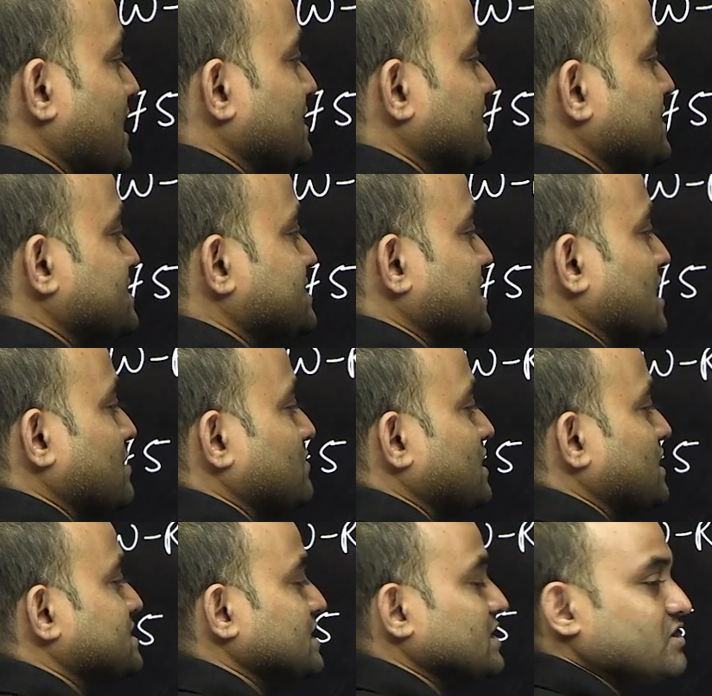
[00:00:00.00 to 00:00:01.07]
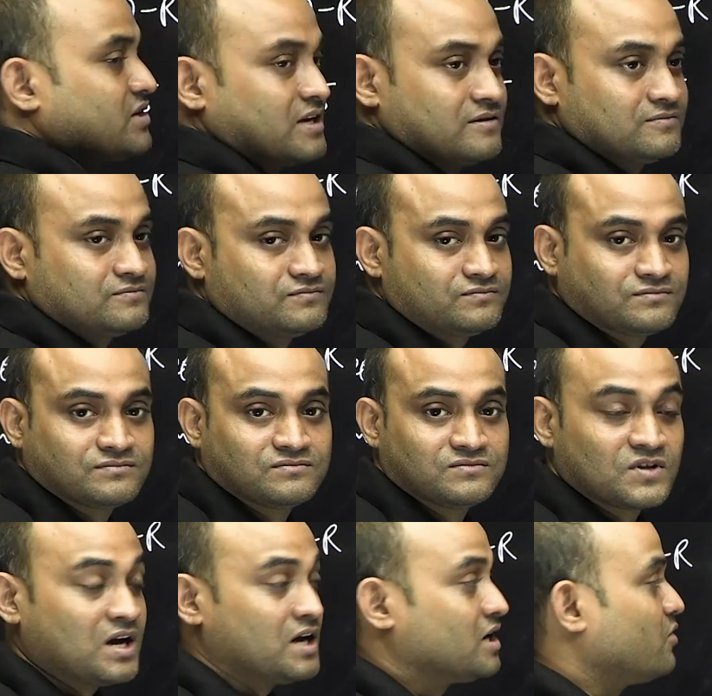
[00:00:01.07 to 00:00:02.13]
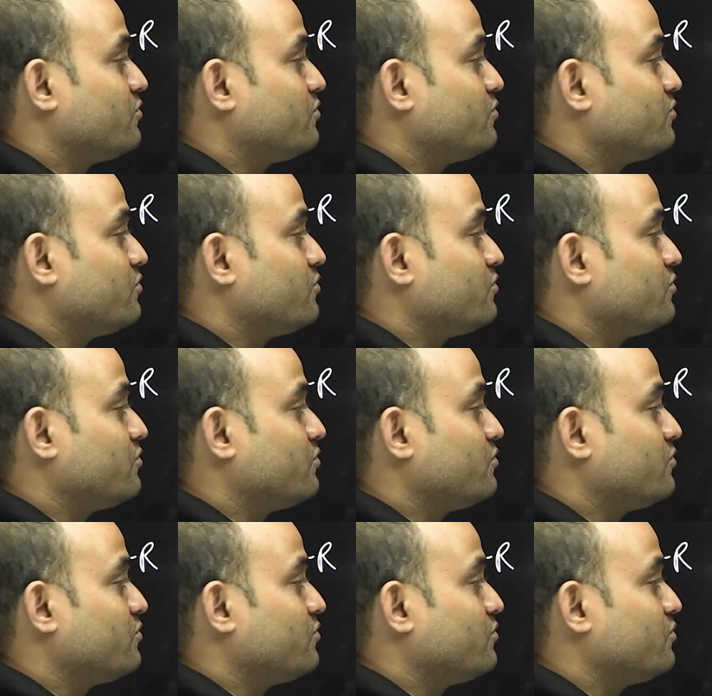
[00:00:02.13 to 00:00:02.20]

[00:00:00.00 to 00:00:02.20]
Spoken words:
this time let's say T. Now we